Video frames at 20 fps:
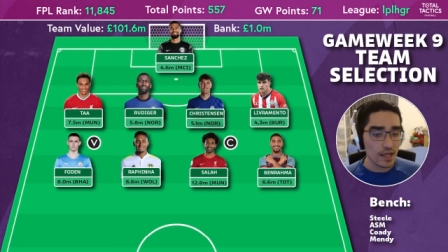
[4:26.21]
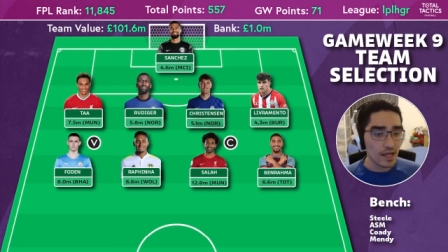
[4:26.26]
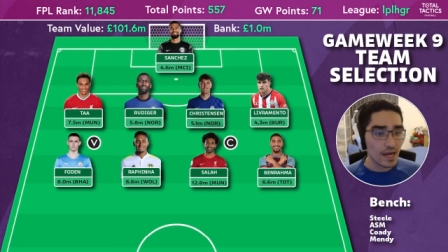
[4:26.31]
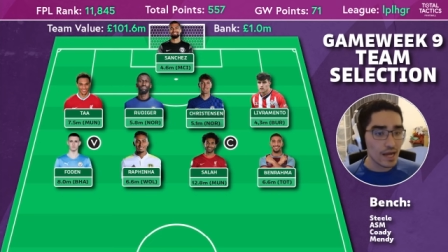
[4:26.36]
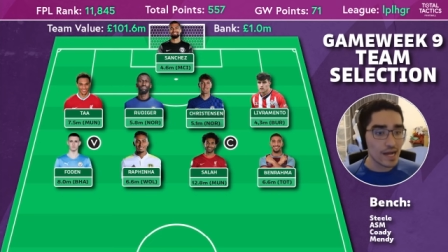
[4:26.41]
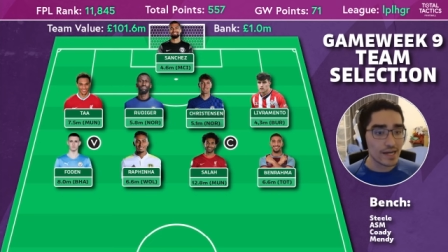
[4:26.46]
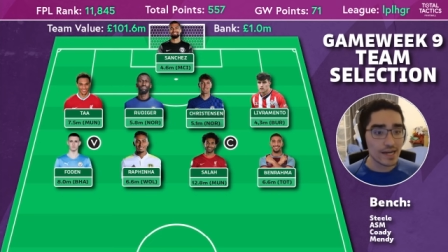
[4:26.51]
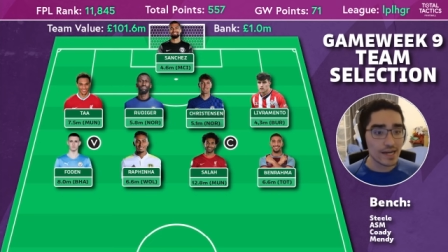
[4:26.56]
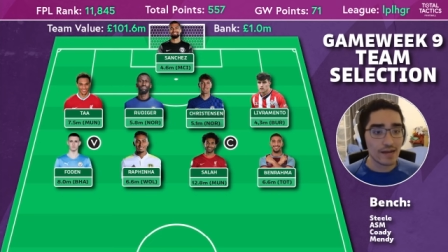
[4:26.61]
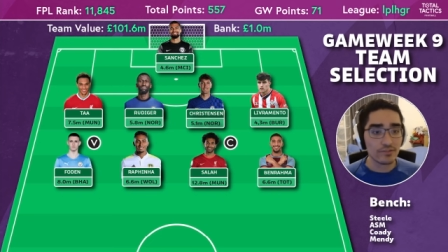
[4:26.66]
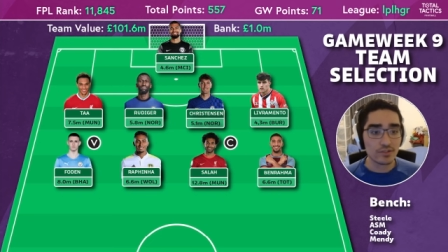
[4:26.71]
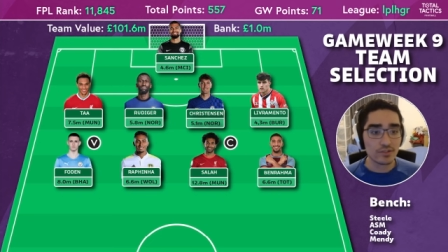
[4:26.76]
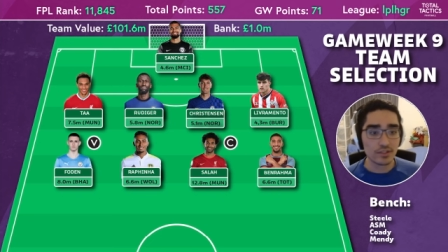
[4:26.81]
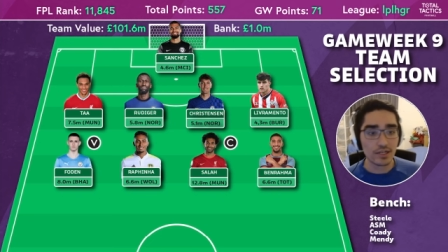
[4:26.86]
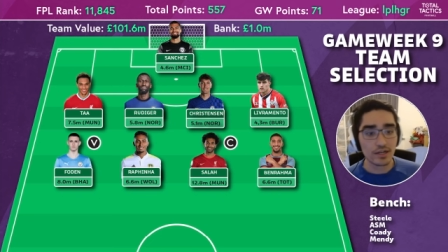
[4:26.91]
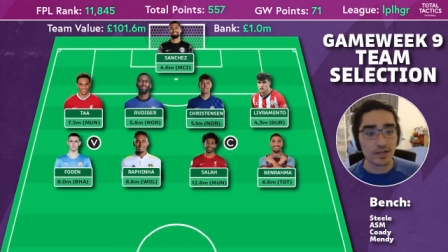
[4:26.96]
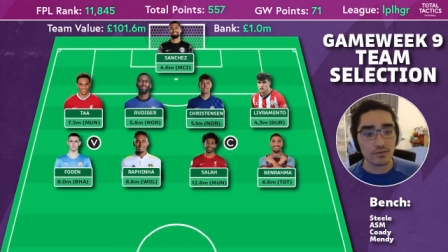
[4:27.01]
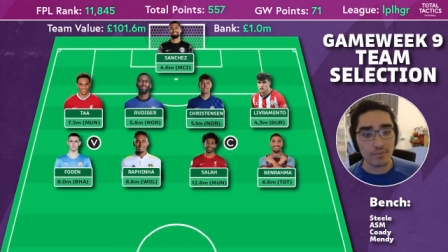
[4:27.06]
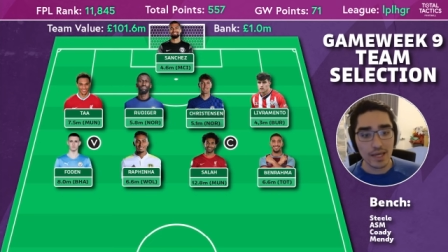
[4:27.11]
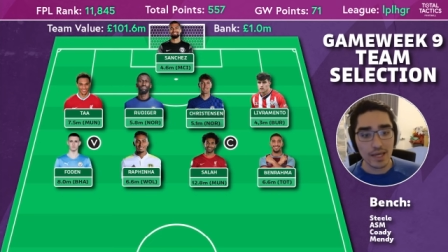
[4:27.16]
I'd have to
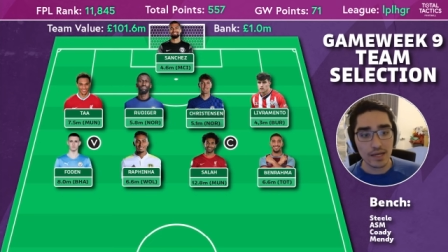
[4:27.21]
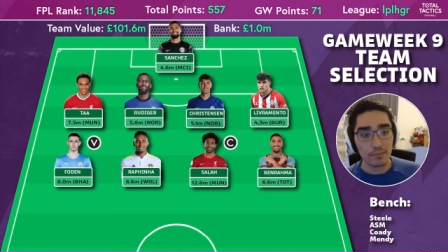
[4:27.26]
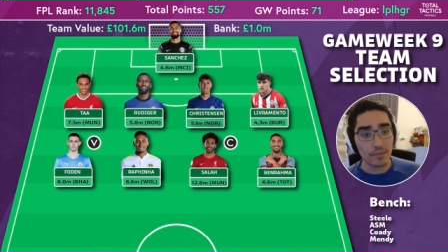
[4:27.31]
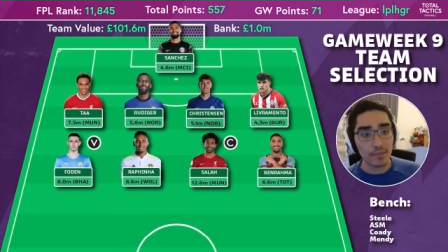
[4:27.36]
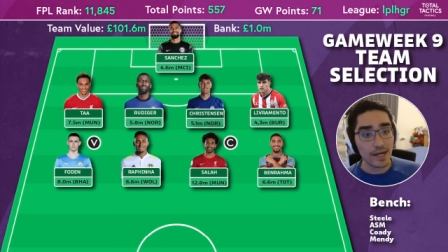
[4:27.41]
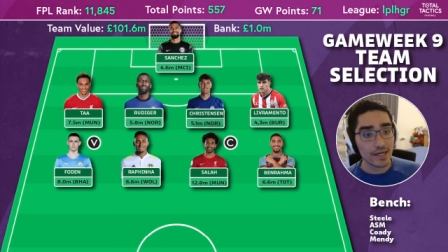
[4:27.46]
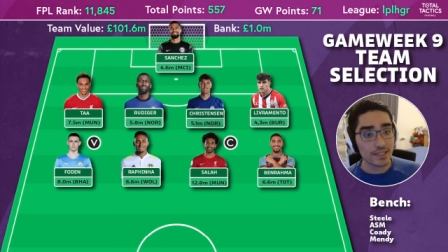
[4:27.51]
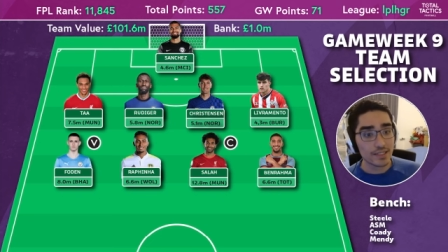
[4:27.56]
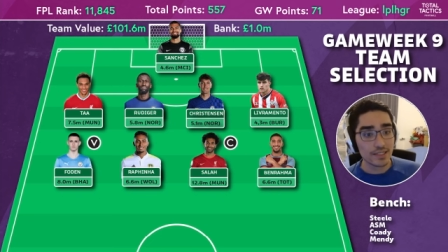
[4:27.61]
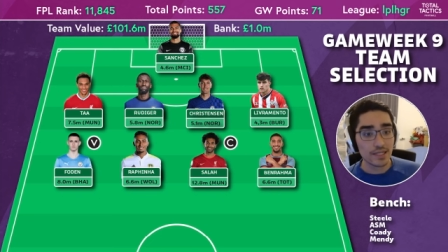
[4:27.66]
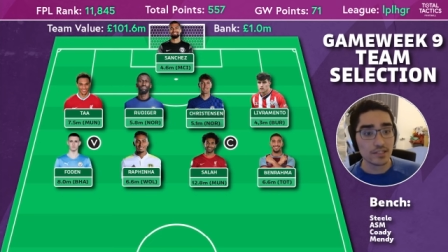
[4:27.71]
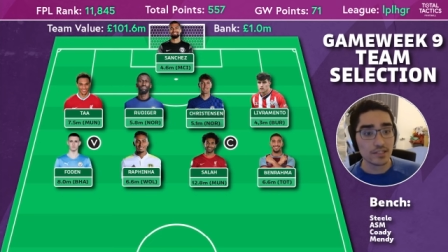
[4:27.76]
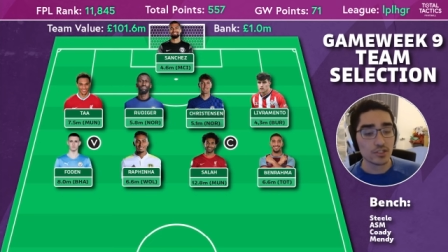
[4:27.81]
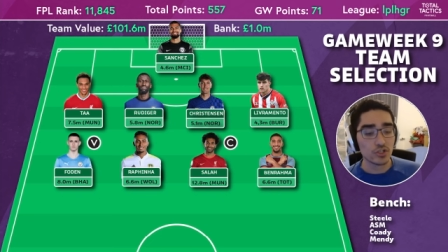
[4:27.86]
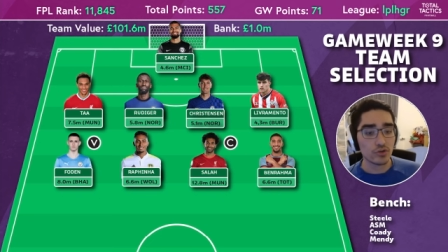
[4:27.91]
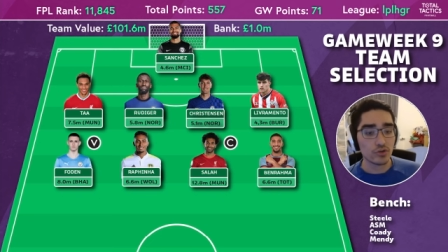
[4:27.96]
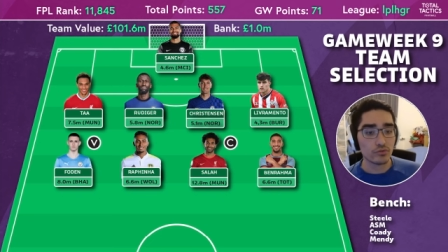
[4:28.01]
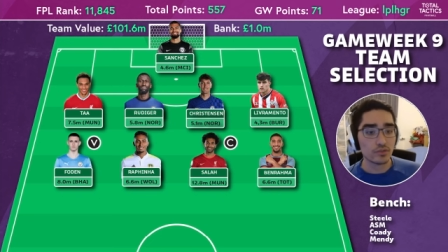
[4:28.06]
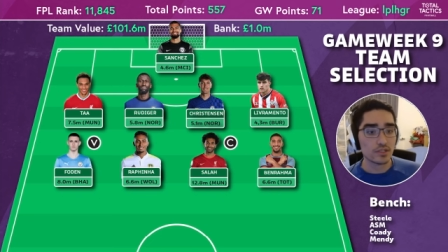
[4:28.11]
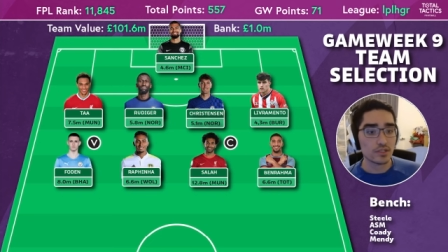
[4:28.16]
kind of make a minus eight to
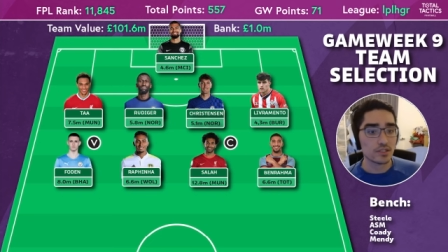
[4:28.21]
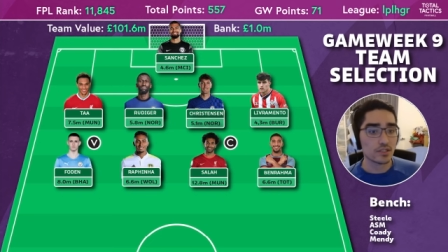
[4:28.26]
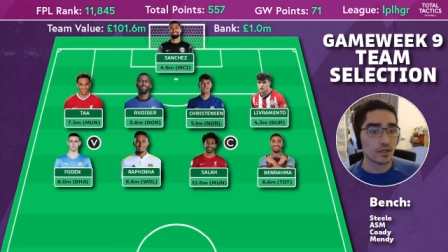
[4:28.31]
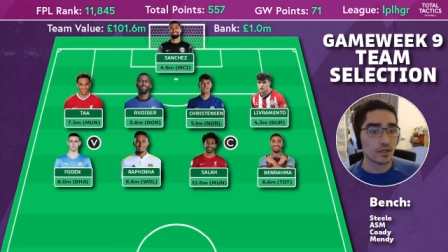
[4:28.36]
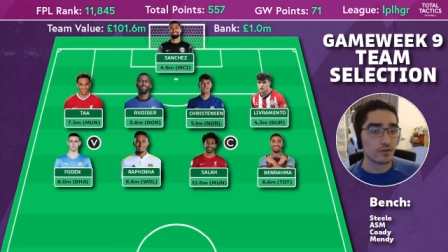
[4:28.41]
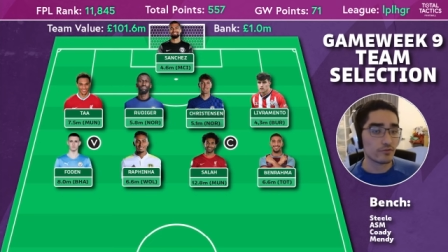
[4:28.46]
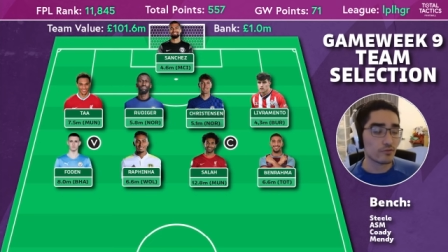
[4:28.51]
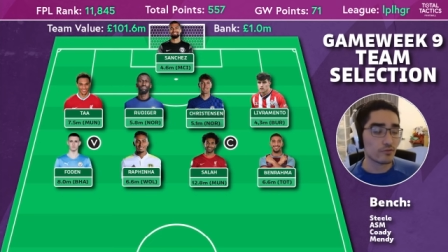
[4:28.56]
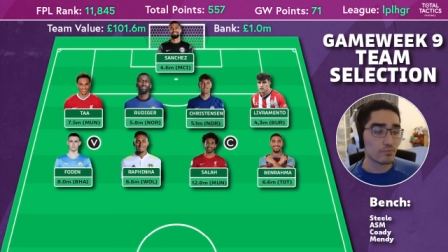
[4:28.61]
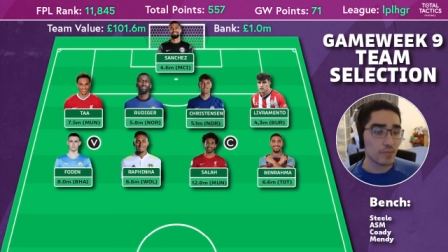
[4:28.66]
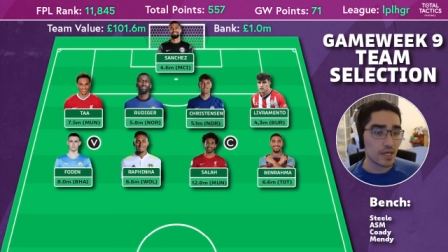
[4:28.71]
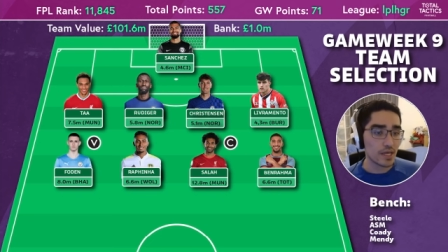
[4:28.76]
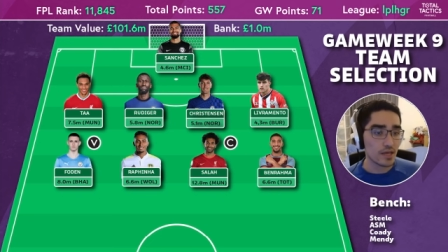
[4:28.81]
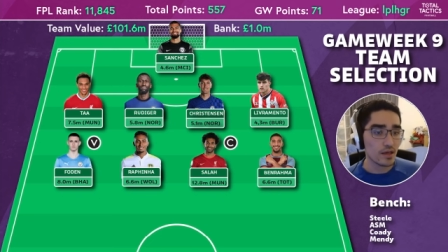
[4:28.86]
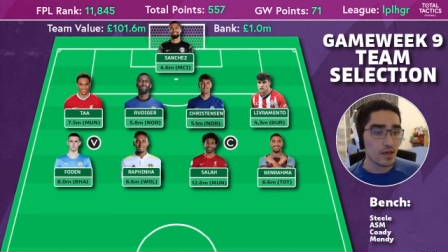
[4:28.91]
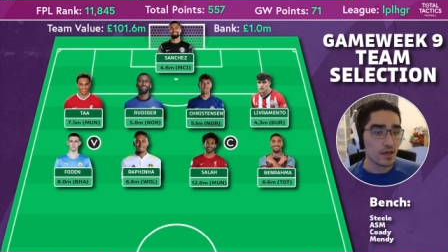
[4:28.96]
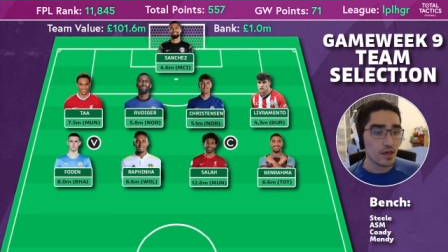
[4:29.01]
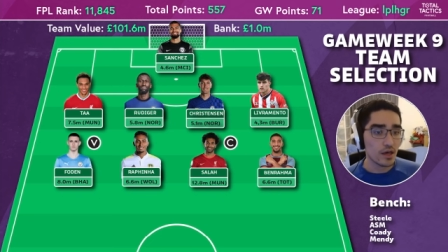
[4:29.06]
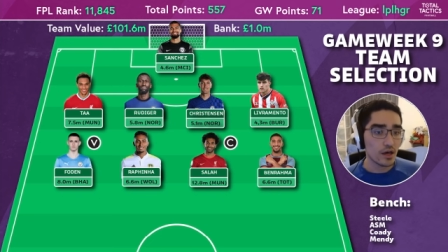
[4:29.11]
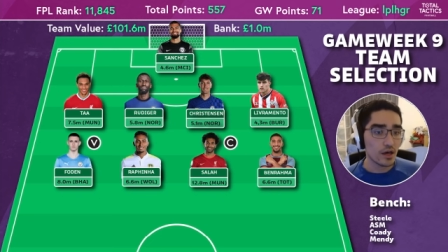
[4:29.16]
go into Son For me,
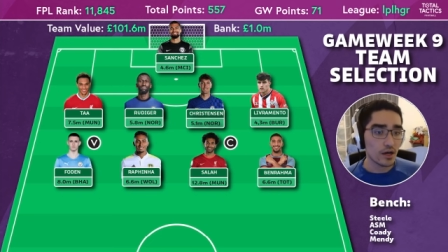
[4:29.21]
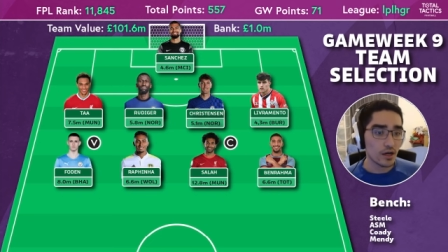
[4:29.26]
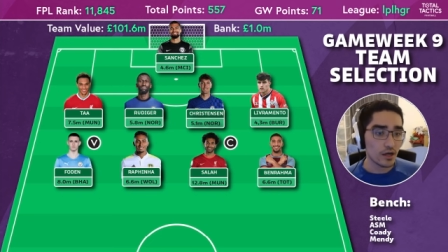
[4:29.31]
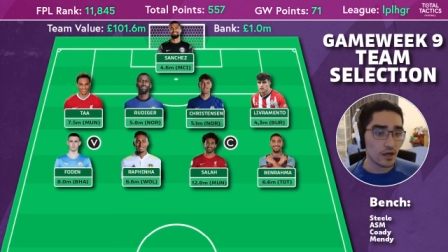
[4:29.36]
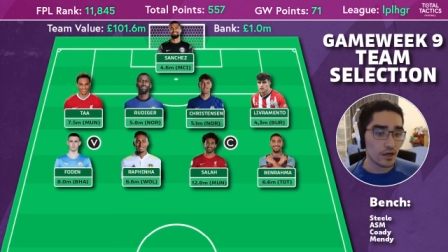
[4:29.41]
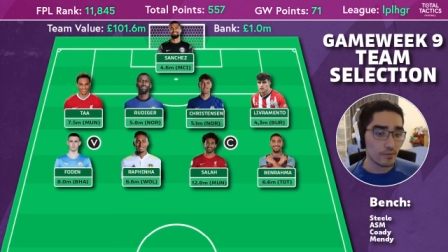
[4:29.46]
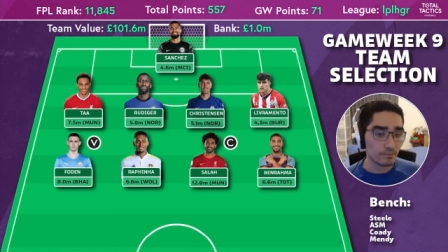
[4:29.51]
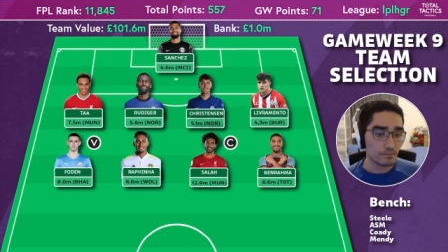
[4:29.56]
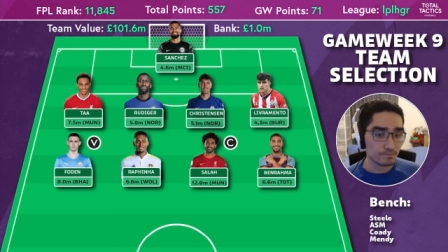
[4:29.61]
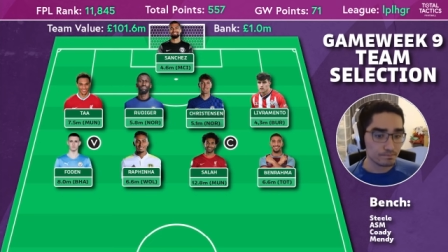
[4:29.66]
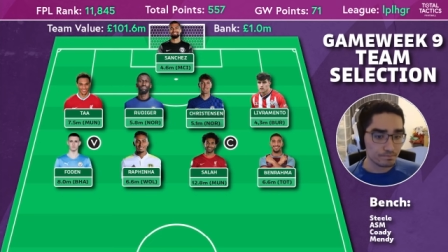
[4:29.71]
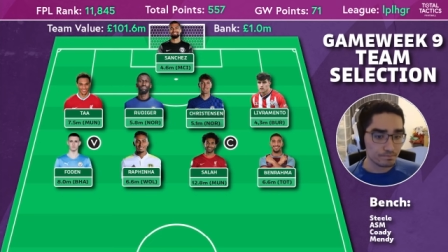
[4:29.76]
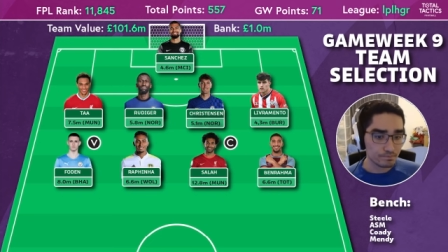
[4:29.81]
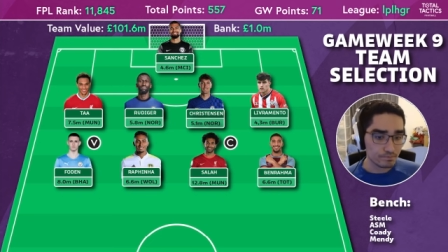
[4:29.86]
um,